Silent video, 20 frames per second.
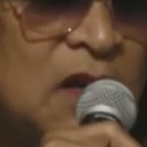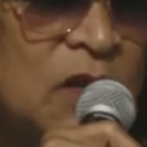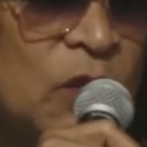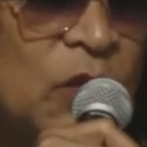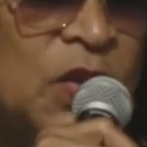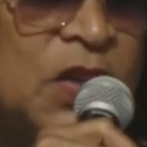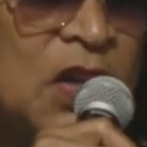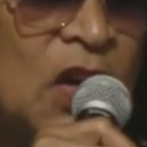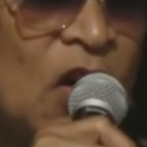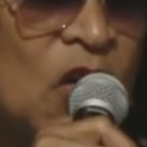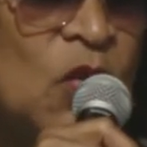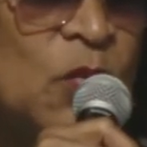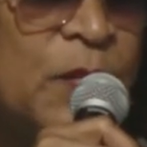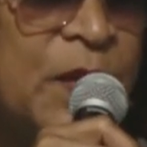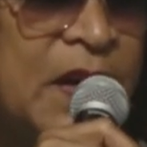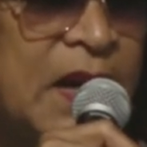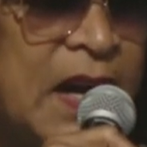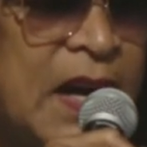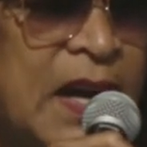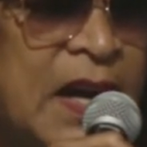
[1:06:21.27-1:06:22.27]
with the
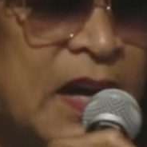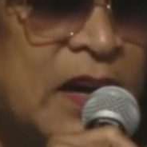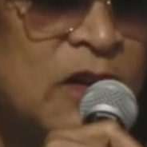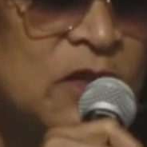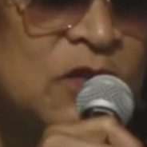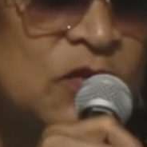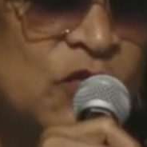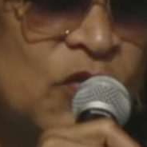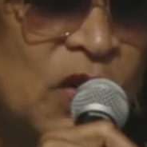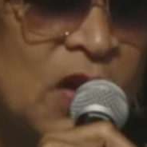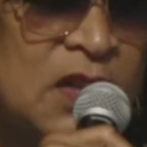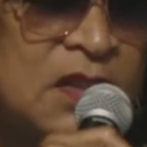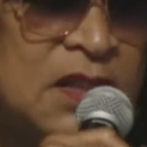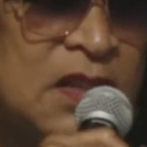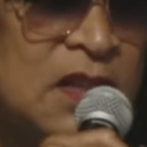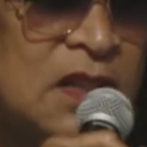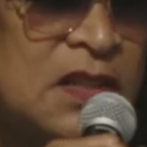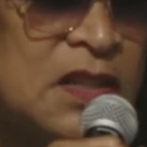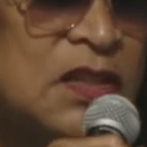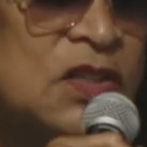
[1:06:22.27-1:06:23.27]
open air drug
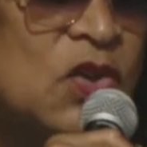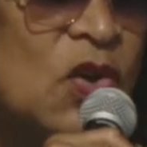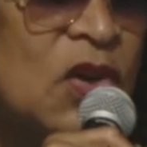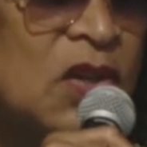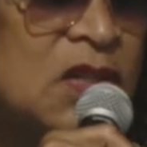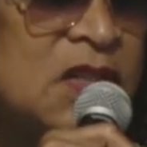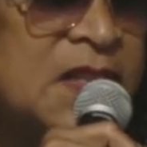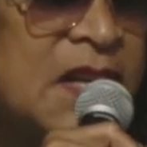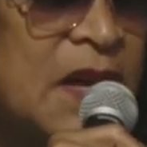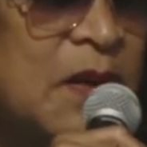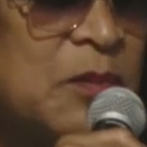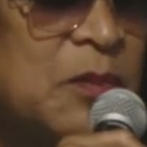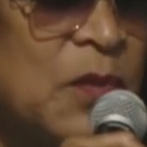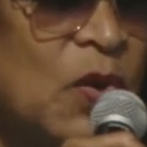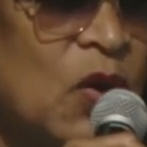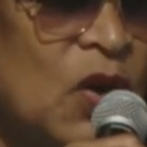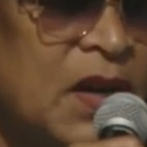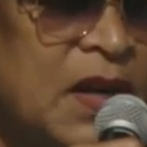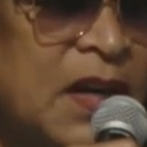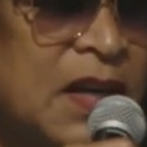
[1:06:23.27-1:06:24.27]
dealing, it's going to take
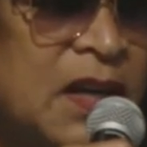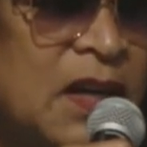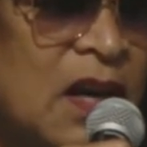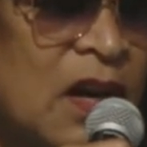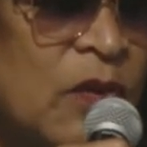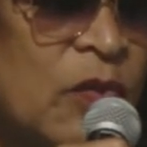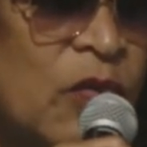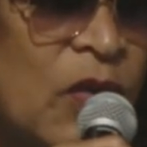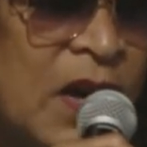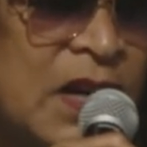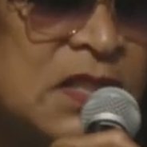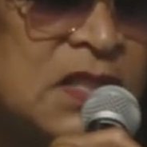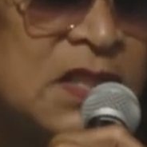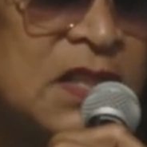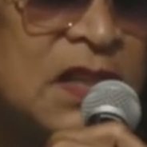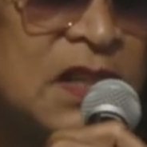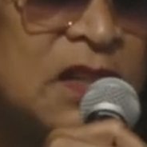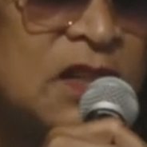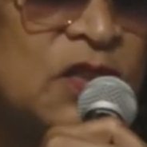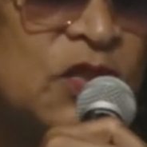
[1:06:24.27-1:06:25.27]
more than
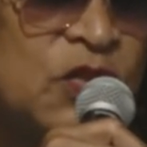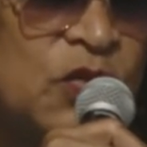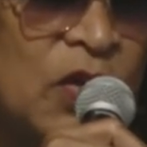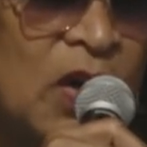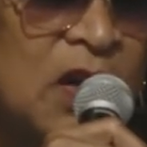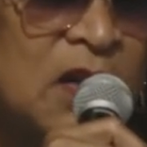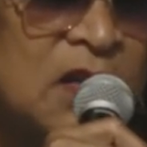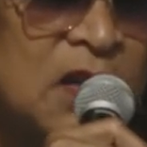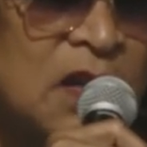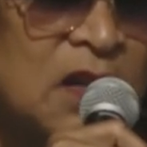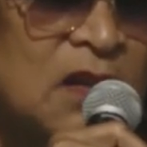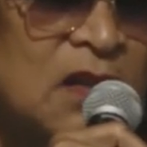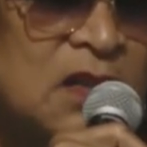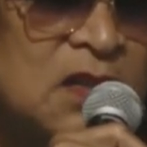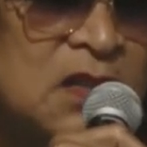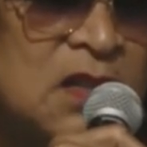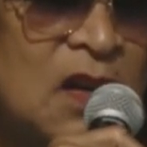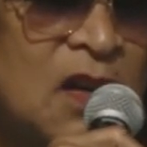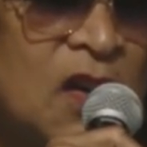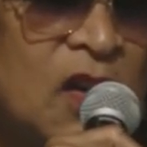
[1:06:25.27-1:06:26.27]
arresting the drug
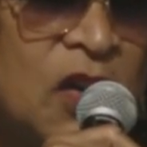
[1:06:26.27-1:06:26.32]
dealers.